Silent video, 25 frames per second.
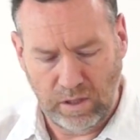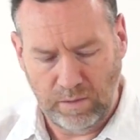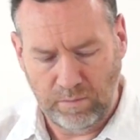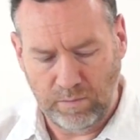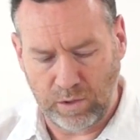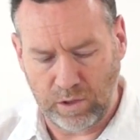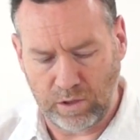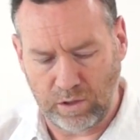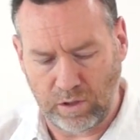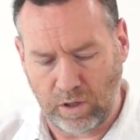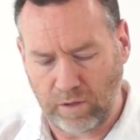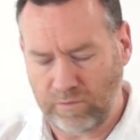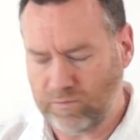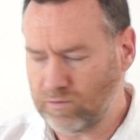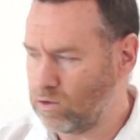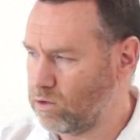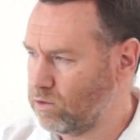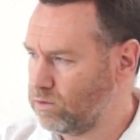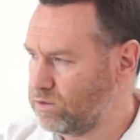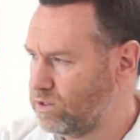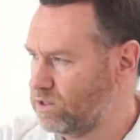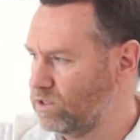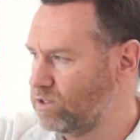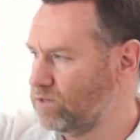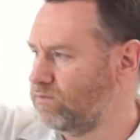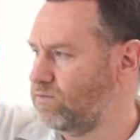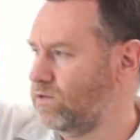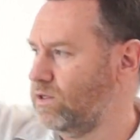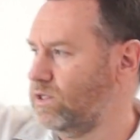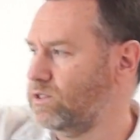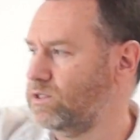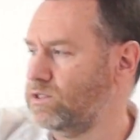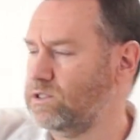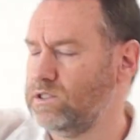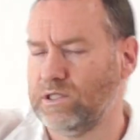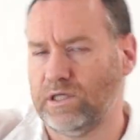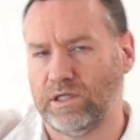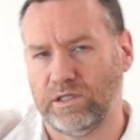but I've got this
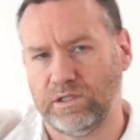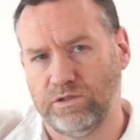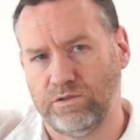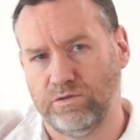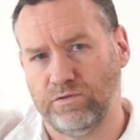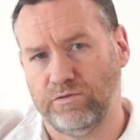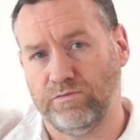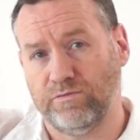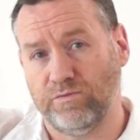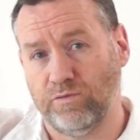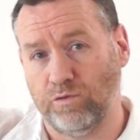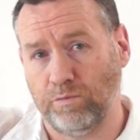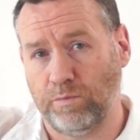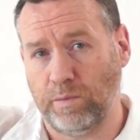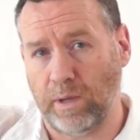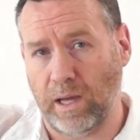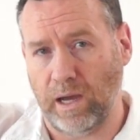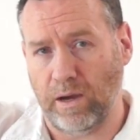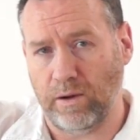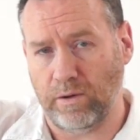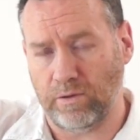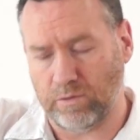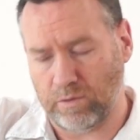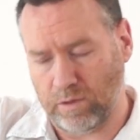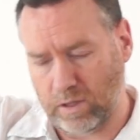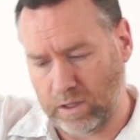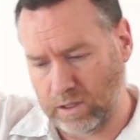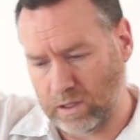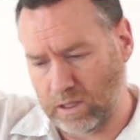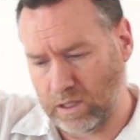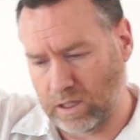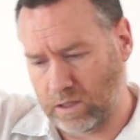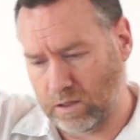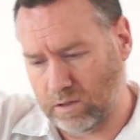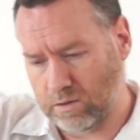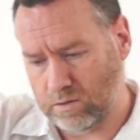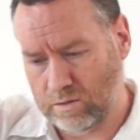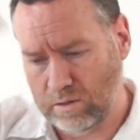flash set to full power right
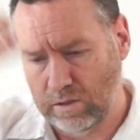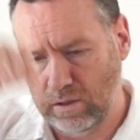now.